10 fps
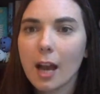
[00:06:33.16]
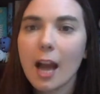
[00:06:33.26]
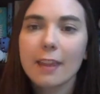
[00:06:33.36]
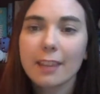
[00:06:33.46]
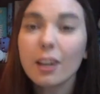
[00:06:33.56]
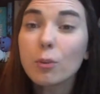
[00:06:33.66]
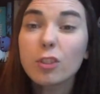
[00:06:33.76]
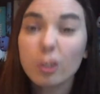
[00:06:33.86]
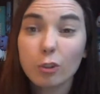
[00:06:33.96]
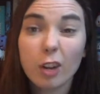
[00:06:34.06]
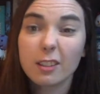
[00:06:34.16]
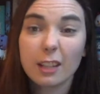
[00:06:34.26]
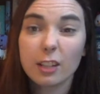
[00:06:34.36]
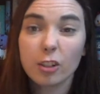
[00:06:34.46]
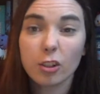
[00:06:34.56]
I think it was the
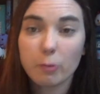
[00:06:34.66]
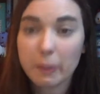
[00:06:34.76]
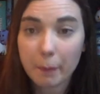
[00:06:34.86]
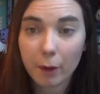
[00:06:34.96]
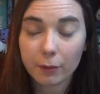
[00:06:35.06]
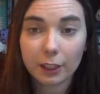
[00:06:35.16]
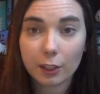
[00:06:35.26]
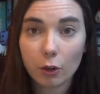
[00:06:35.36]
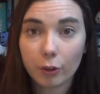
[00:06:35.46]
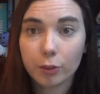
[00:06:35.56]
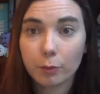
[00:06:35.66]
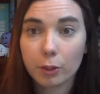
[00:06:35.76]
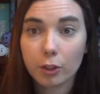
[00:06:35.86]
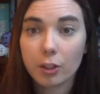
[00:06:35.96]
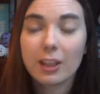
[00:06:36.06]
translation to be perfectly honest
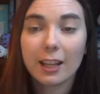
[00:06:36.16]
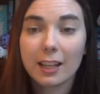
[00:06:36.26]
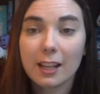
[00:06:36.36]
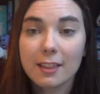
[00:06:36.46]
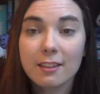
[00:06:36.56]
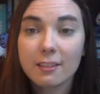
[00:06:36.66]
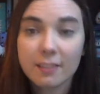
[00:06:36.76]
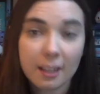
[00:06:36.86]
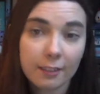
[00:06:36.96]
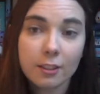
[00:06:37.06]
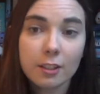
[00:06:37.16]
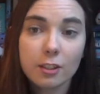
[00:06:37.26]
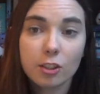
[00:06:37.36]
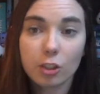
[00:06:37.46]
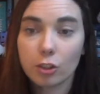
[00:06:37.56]
with you. Like the
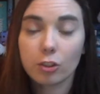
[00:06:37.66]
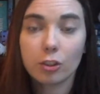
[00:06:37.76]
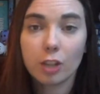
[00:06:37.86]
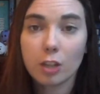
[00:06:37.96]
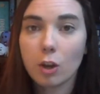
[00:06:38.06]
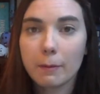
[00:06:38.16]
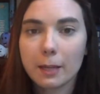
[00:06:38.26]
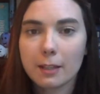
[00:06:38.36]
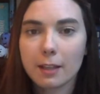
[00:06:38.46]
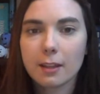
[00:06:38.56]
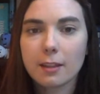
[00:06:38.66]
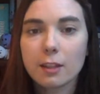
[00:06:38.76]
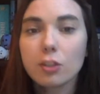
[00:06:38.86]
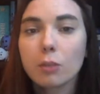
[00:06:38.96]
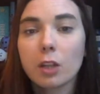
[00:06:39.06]
sentences just did not make sense. I
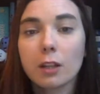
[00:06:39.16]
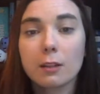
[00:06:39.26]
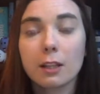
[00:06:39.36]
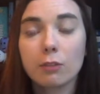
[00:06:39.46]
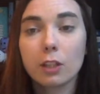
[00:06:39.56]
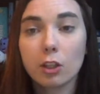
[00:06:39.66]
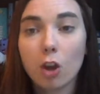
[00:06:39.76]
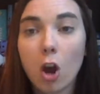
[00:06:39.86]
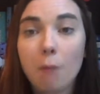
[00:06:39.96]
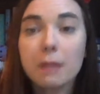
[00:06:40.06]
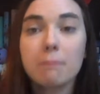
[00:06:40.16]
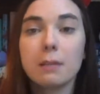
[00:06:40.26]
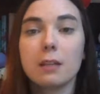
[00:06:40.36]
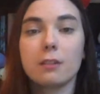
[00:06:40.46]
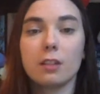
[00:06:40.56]
think someone had literally copy and
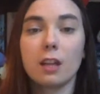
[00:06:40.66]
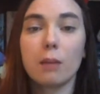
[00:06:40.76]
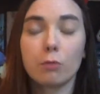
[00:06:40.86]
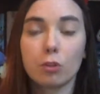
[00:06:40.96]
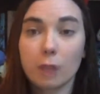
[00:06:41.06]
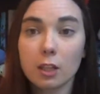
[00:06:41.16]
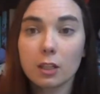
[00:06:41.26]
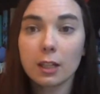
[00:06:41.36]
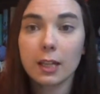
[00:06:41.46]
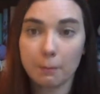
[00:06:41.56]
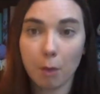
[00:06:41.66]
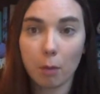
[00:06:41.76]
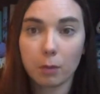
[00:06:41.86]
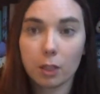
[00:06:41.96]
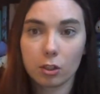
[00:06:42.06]
pasted. It was originally
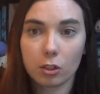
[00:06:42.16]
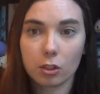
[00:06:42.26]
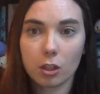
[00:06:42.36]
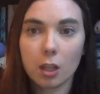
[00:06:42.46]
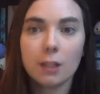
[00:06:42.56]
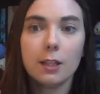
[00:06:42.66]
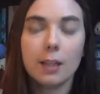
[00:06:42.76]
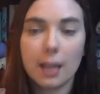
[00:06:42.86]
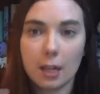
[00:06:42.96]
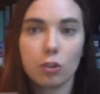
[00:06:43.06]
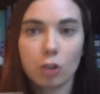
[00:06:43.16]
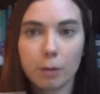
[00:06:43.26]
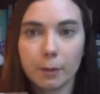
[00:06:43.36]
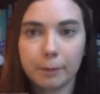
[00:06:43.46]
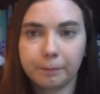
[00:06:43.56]
published in
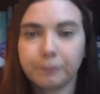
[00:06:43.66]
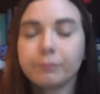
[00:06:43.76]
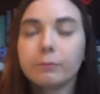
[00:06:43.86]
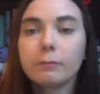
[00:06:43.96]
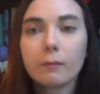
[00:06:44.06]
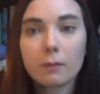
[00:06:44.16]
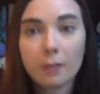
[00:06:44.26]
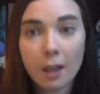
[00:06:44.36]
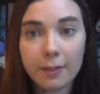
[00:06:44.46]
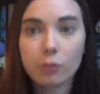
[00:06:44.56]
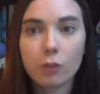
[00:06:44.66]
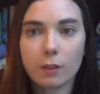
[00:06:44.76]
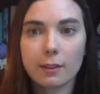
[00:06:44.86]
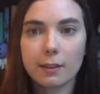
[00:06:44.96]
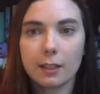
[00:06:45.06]
German and then
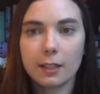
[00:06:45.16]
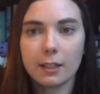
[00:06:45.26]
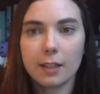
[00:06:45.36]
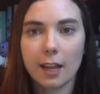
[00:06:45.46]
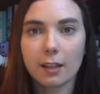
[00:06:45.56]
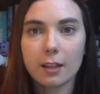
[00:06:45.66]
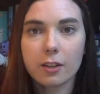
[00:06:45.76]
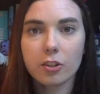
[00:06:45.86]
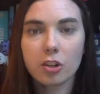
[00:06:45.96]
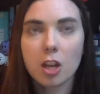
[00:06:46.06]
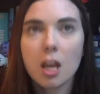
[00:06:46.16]
translated into English.